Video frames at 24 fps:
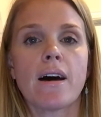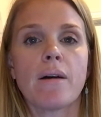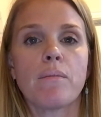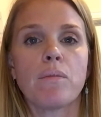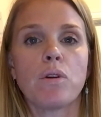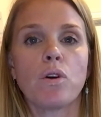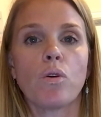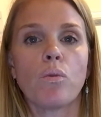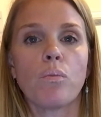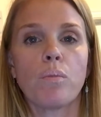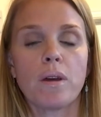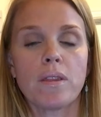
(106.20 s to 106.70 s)

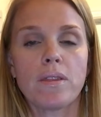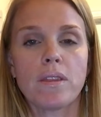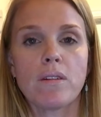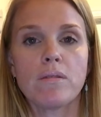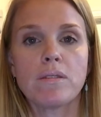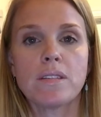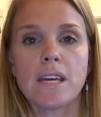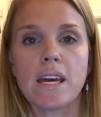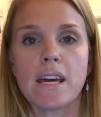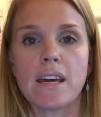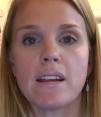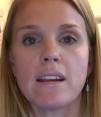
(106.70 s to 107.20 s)
you'll put
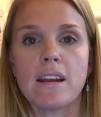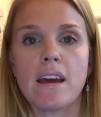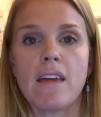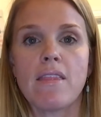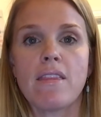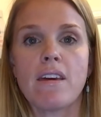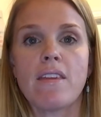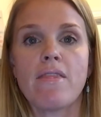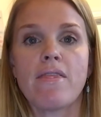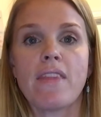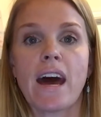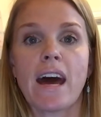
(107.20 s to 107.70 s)
those in, and
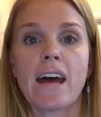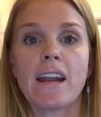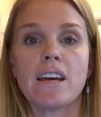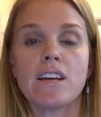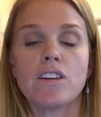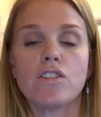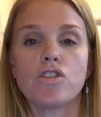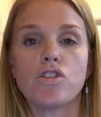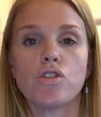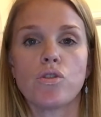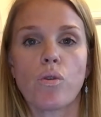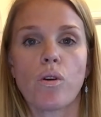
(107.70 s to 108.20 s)
then that
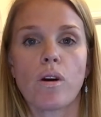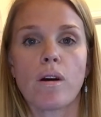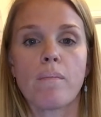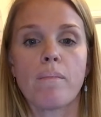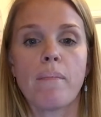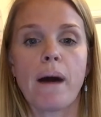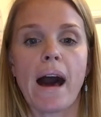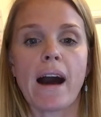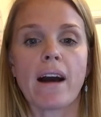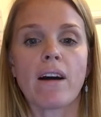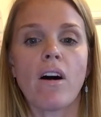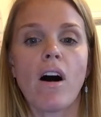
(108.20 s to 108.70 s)
is your
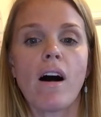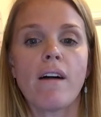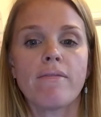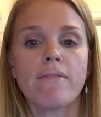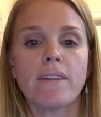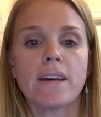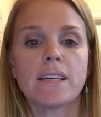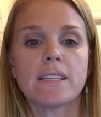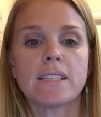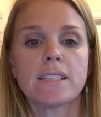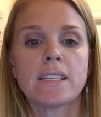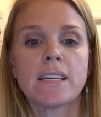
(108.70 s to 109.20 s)
back
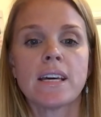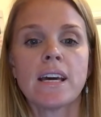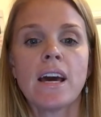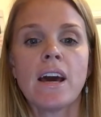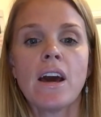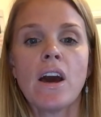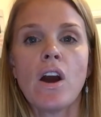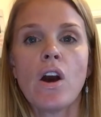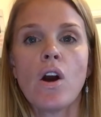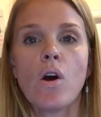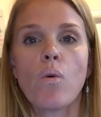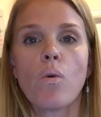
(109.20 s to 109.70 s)
office.
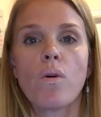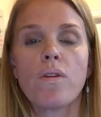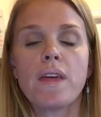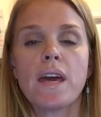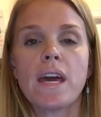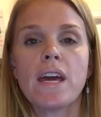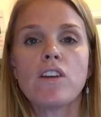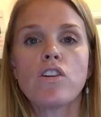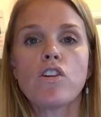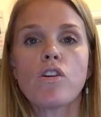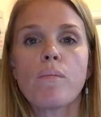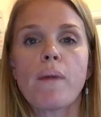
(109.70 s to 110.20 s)

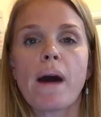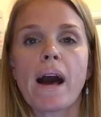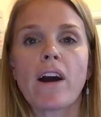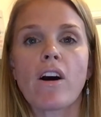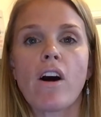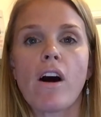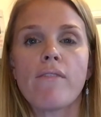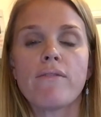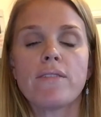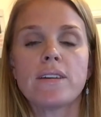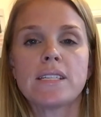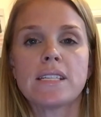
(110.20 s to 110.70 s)
Within your back
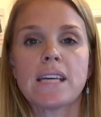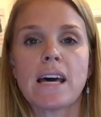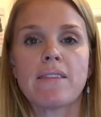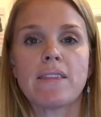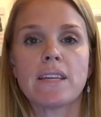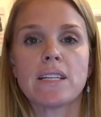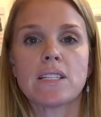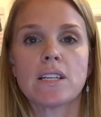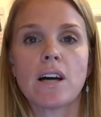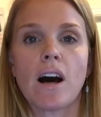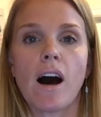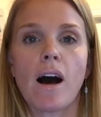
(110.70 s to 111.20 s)
office at
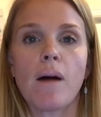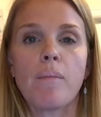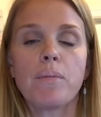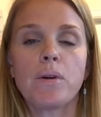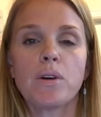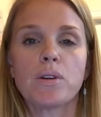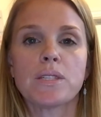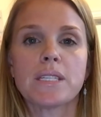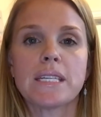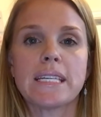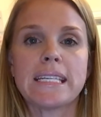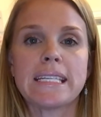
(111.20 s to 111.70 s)
the top,
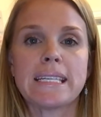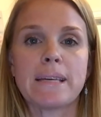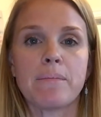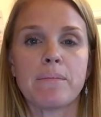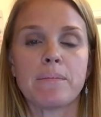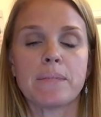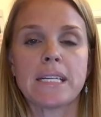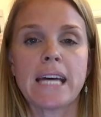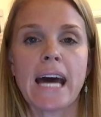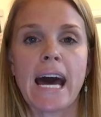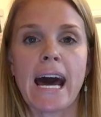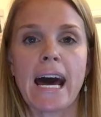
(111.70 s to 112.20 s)
you'll see
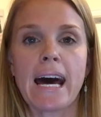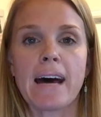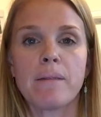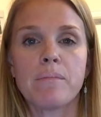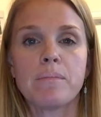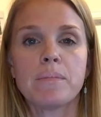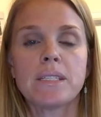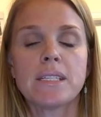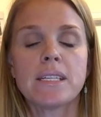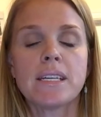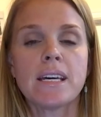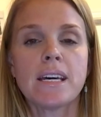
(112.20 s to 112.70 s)
some
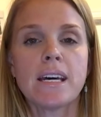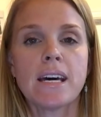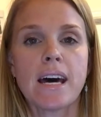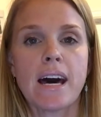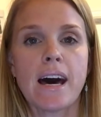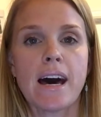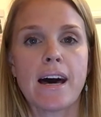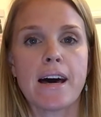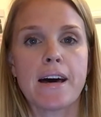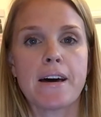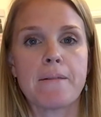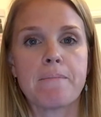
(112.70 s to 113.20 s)
tabs
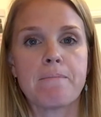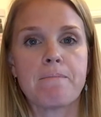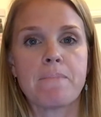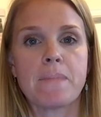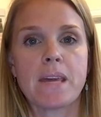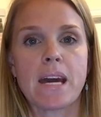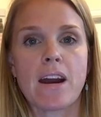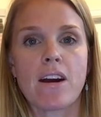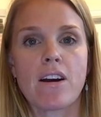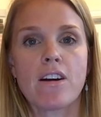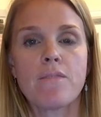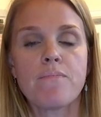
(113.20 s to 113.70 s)

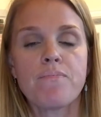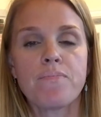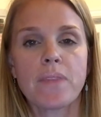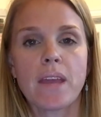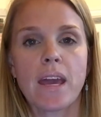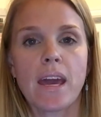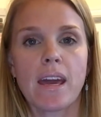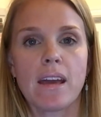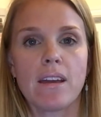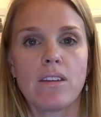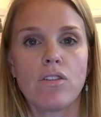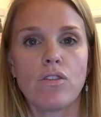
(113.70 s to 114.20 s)
there,
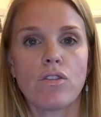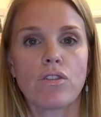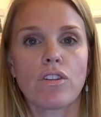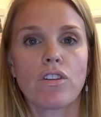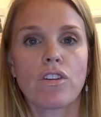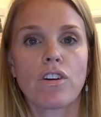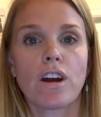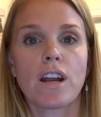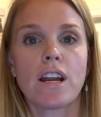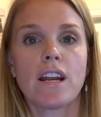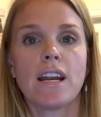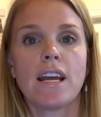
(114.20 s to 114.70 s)
and
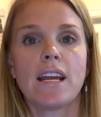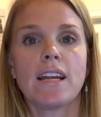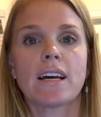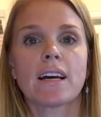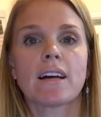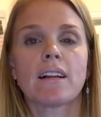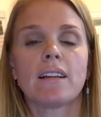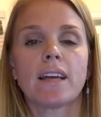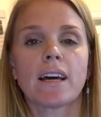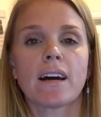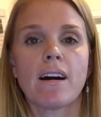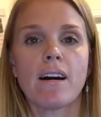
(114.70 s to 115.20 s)
you're going to need to
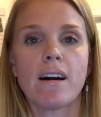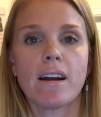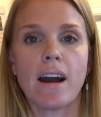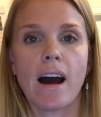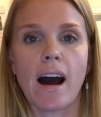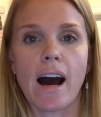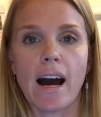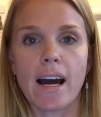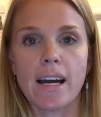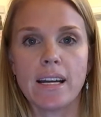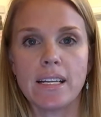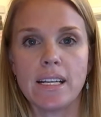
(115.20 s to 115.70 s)
click on
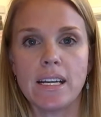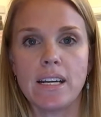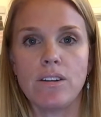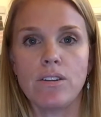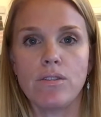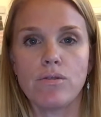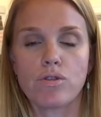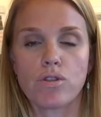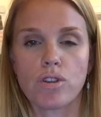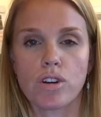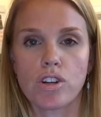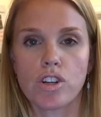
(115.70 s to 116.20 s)
ID
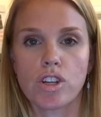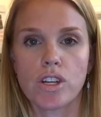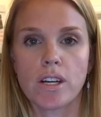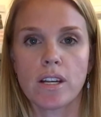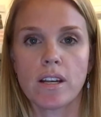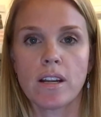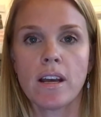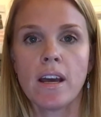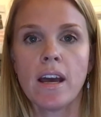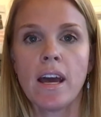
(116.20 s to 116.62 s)
Nutrition.